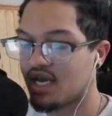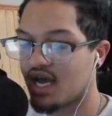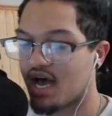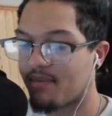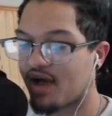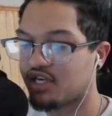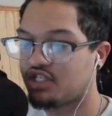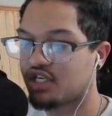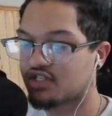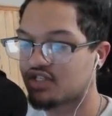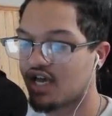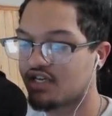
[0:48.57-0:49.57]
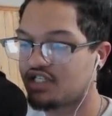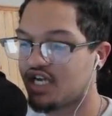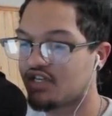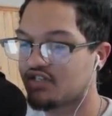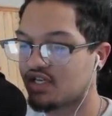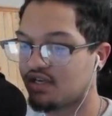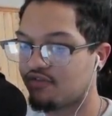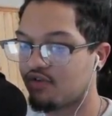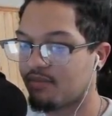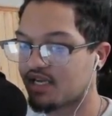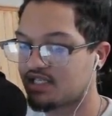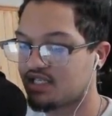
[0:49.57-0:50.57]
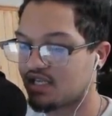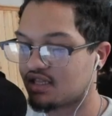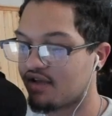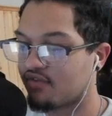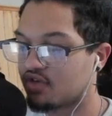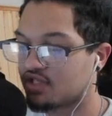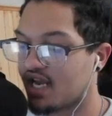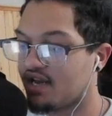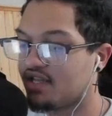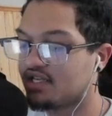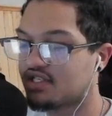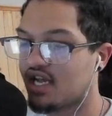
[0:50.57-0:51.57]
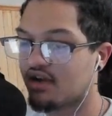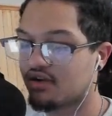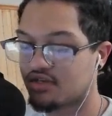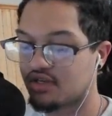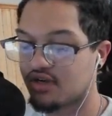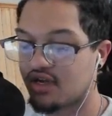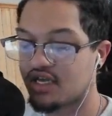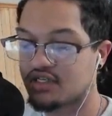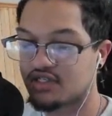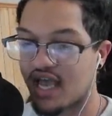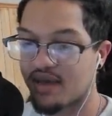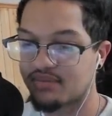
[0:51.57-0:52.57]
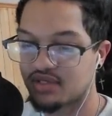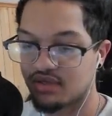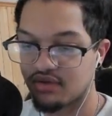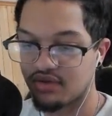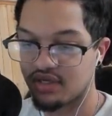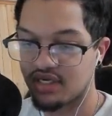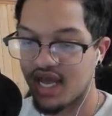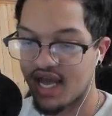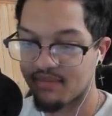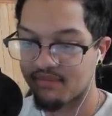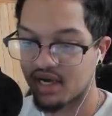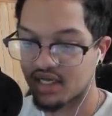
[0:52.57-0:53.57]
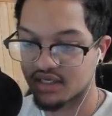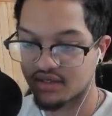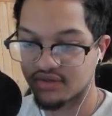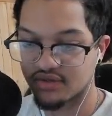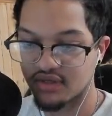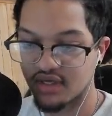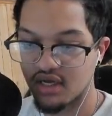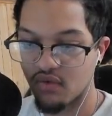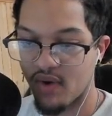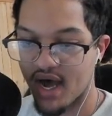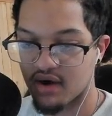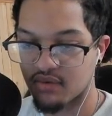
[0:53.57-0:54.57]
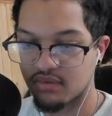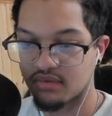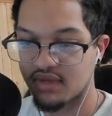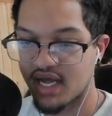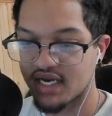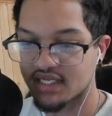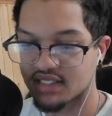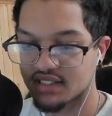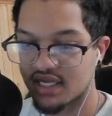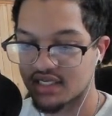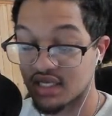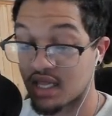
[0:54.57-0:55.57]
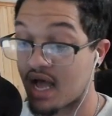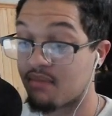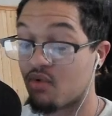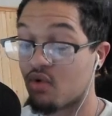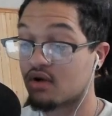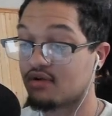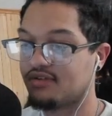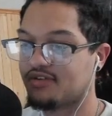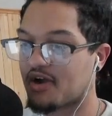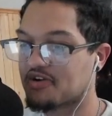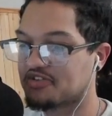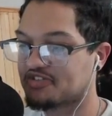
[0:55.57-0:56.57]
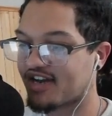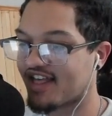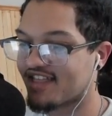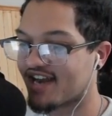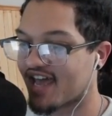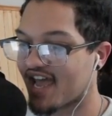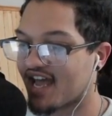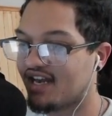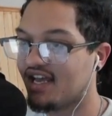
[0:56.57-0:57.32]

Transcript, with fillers: Um, I just got Jaisa from my Sith lovers, and this character is absolutely diabolical. Wow, that is that is a lot more darkness than I thought I had.